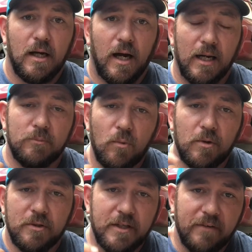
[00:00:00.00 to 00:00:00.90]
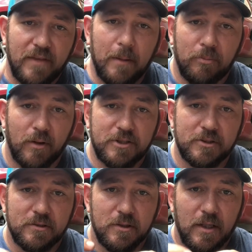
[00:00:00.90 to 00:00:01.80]
I'm wondering if that
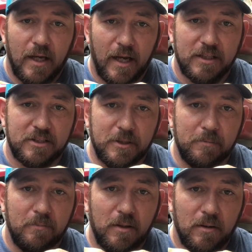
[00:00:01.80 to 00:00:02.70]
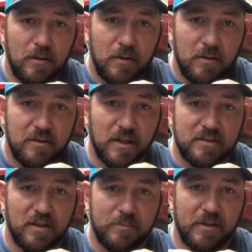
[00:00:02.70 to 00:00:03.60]
pressure actually does
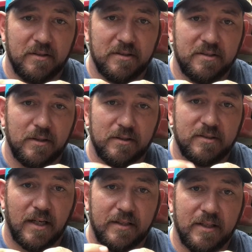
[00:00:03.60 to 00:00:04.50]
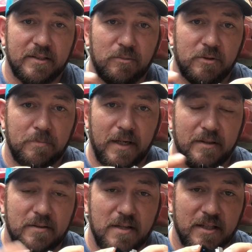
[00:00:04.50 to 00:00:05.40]
something to the seal inside this, which made
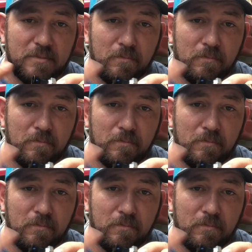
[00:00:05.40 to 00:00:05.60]
this